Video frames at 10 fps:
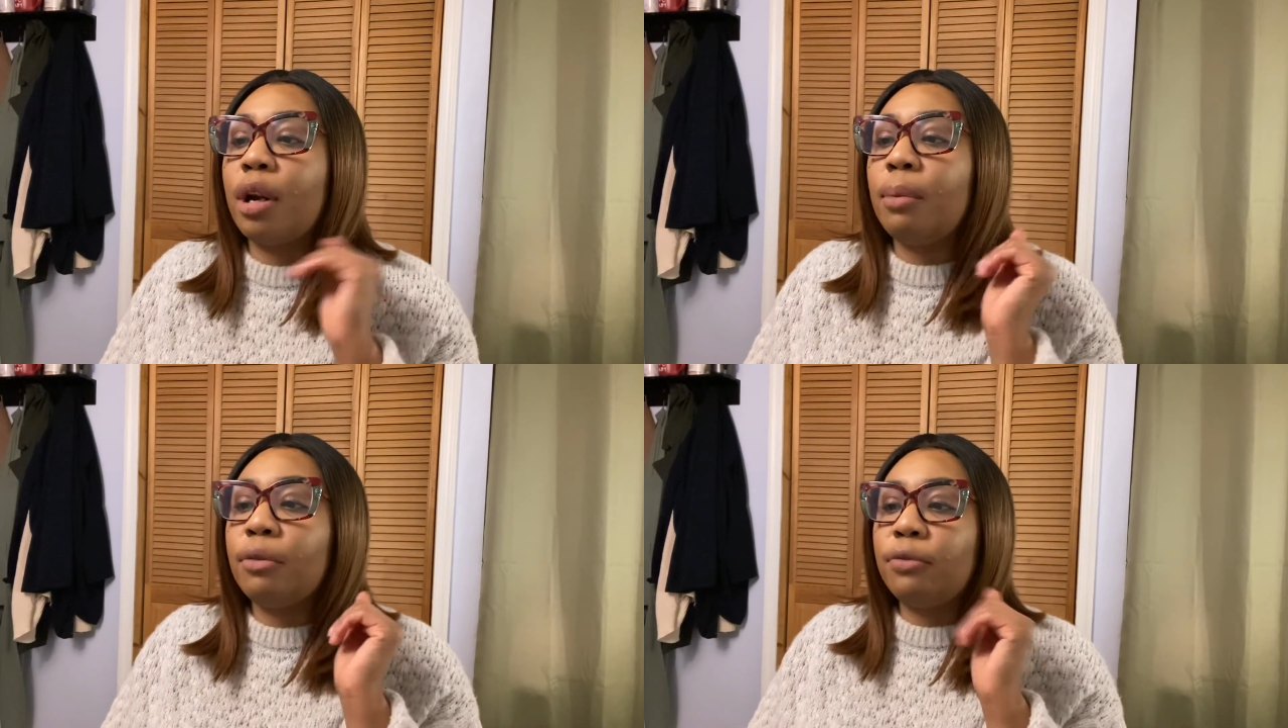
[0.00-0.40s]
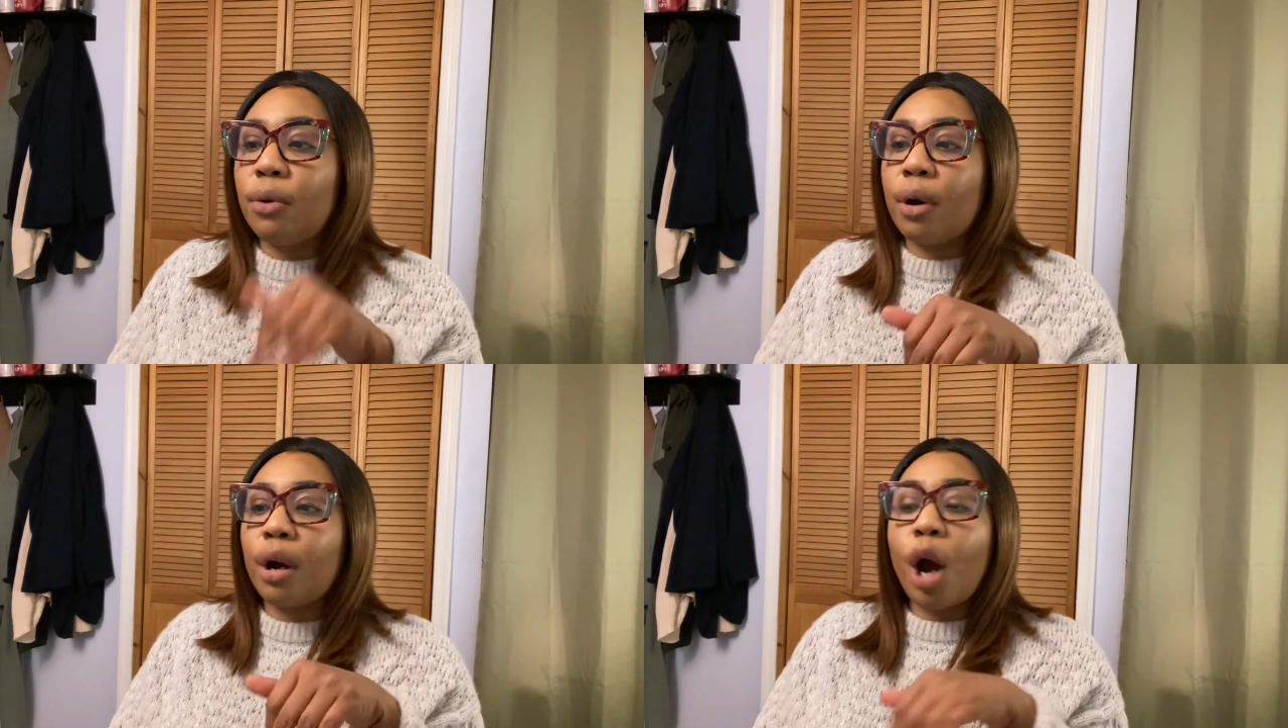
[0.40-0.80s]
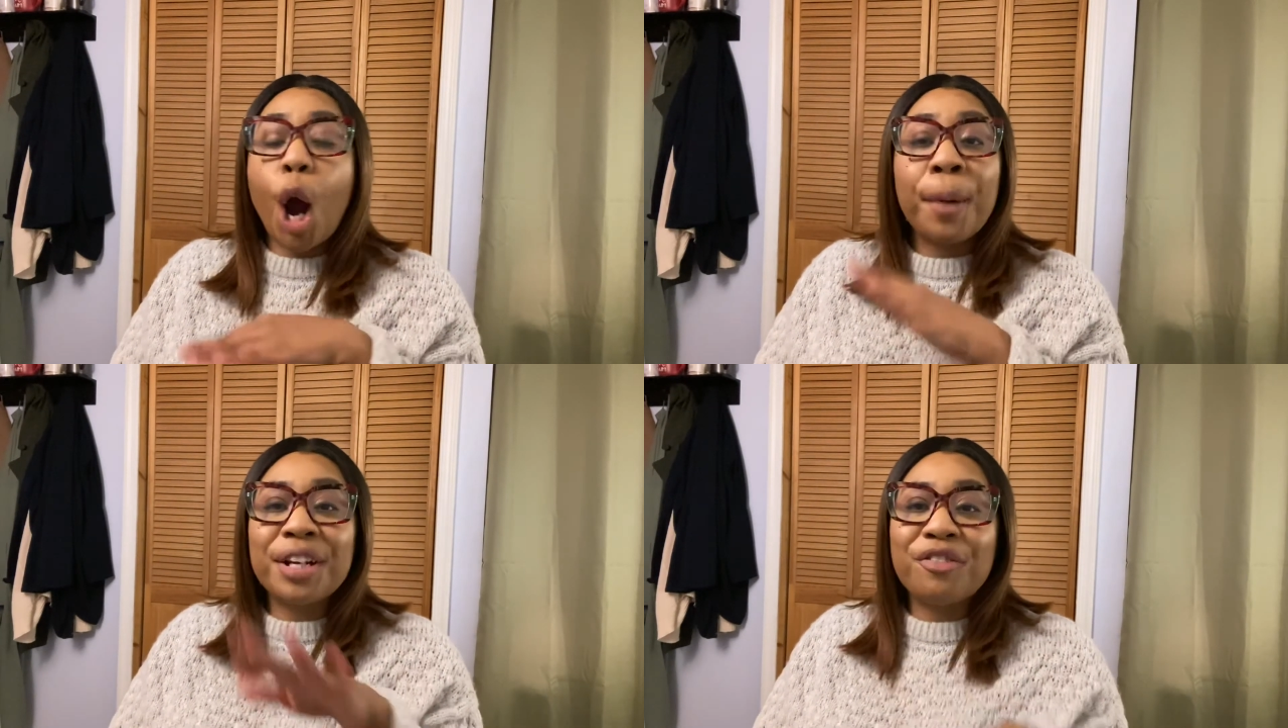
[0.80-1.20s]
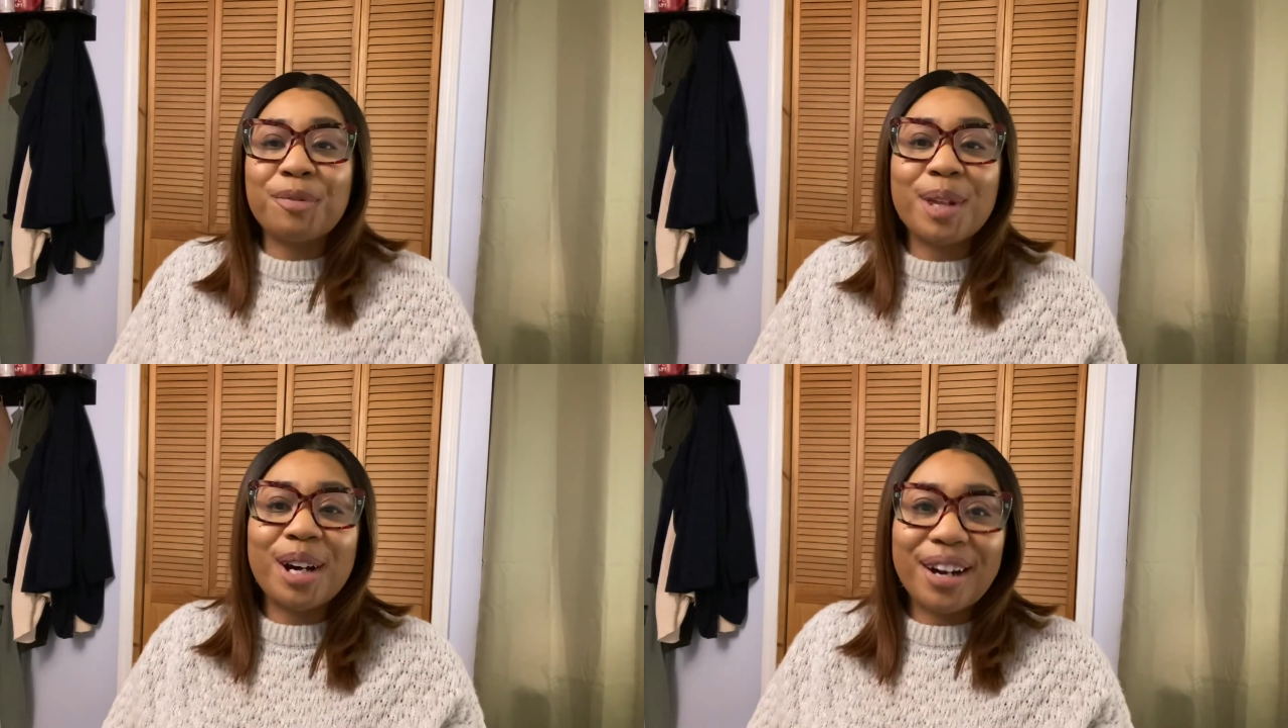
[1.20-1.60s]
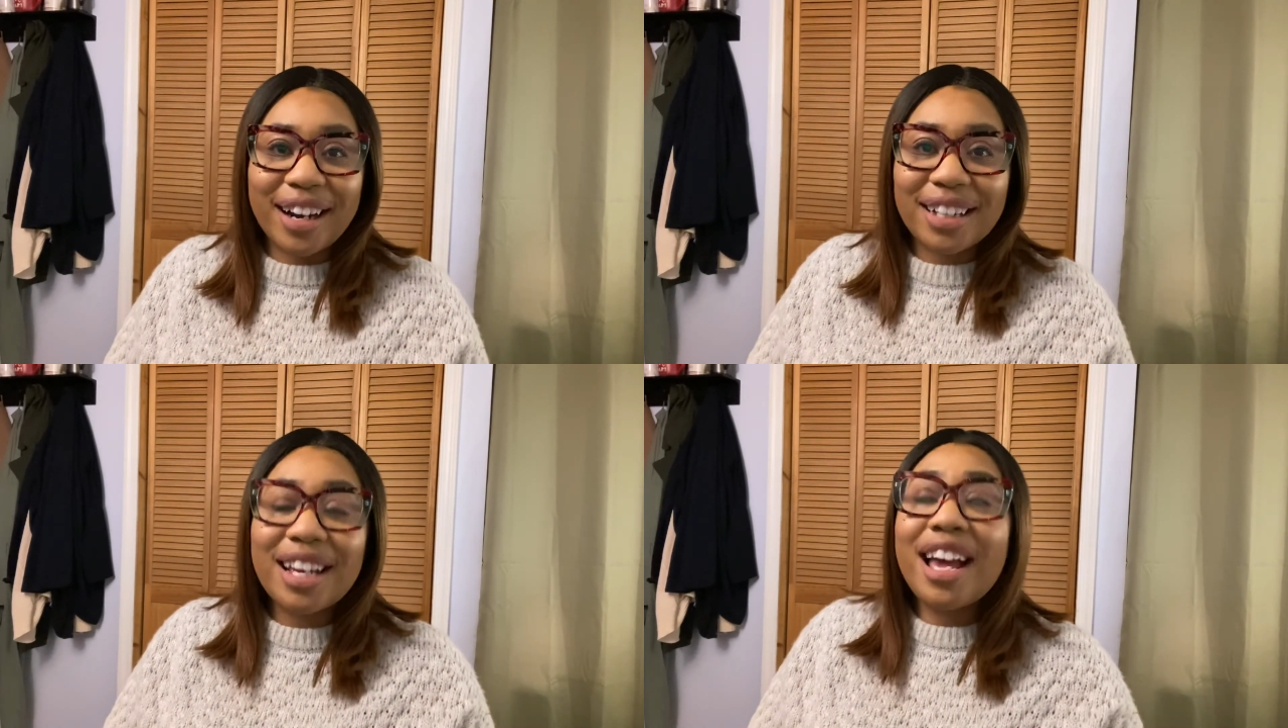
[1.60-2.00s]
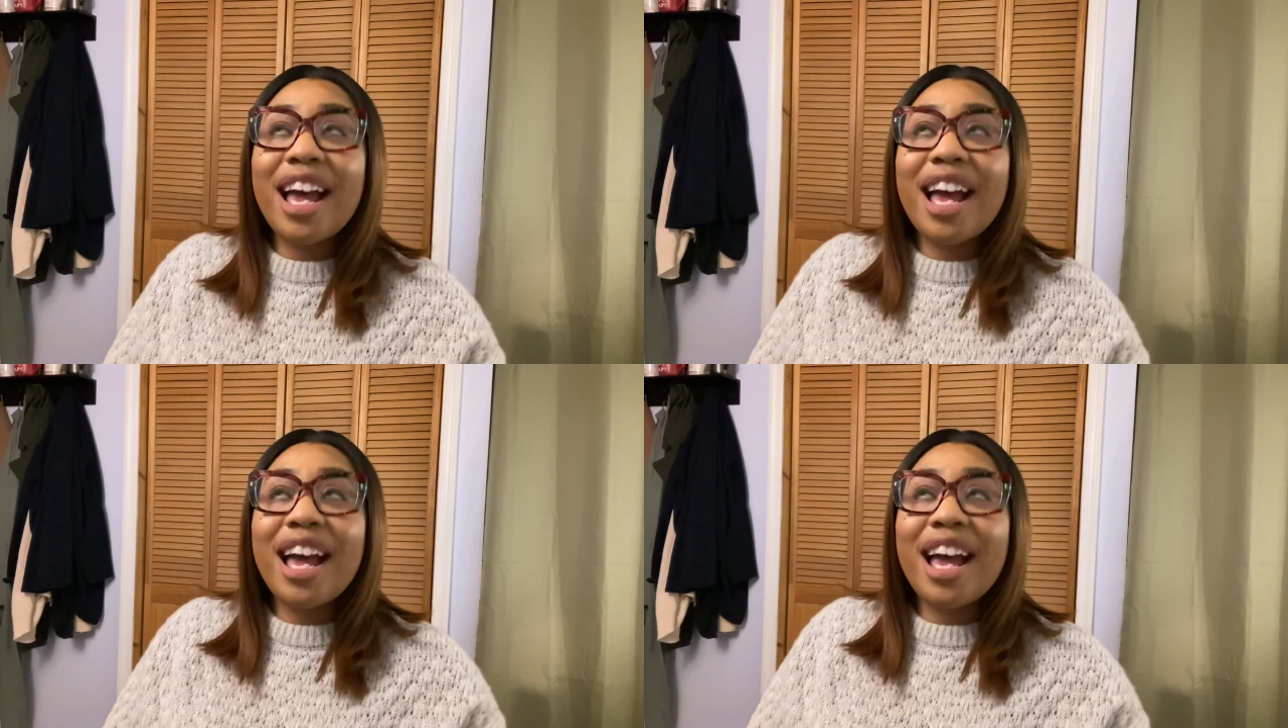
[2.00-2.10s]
Number four, Harmony from the Heart.